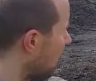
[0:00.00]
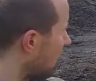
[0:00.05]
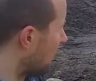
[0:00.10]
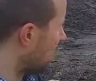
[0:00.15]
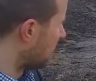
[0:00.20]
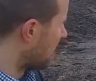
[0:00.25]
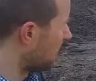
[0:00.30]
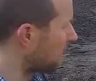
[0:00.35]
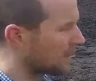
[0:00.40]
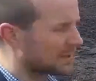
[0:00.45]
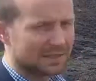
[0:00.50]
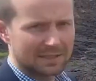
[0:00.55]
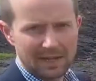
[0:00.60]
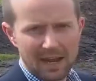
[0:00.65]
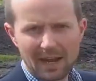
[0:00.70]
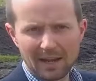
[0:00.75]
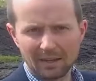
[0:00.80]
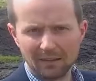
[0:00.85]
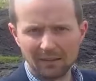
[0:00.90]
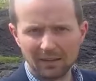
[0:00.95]
on a proper
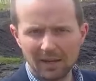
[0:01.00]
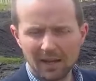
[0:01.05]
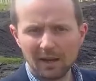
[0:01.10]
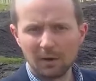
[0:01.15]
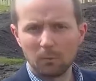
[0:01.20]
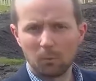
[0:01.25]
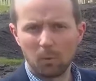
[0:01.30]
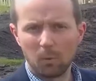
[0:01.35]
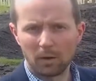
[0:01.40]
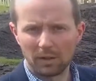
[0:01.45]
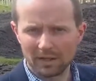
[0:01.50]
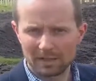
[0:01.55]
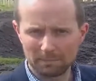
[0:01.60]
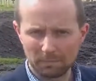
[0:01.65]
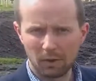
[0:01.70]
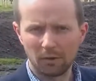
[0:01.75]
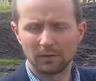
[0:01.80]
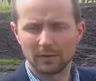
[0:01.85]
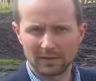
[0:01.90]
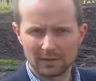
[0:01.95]
scale what this
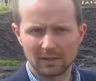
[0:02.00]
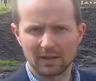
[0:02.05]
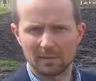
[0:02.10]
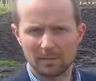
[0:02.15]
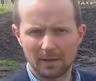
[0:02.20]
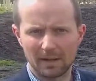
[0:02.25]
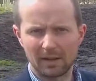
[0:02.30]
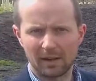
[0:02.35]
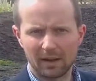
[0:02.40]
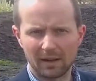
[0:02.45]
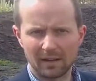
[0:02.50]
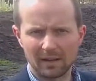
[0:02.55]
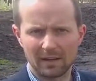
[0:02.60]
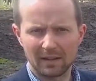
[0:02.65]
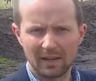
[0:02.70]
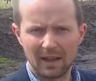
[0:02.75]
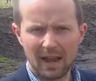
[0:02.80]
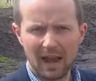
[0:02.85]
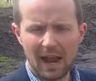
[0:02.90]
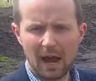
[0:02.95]
pond is going to be like.
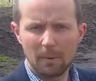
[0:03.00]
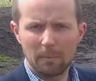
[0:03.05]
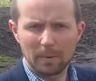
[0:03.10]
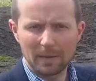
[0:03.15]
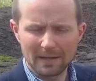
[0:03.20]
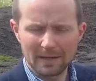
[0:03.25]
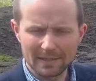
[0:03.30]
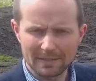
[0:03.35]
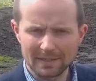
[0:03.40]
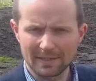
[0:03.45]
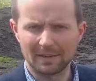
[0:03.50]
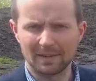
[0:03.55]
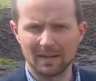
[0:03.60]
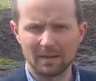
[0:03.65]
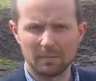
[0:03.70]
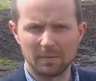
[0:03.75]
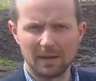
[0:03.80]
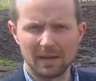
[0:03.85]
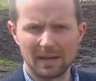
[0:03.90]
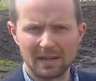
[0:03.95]
How big is it going
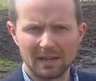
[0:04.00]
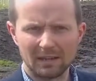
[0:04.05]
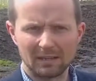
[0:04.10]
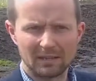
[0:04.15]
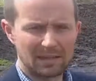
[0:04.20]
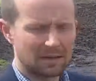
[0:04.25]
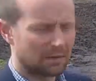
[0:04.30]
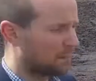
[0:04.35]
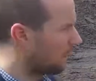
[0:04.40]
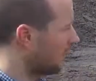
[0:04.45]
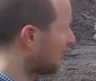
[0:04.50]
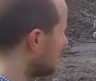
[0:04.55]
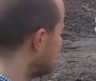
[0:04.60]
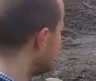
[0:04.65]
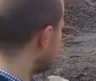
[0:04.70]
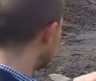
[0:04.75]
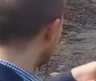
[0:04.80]
to be? Does it fit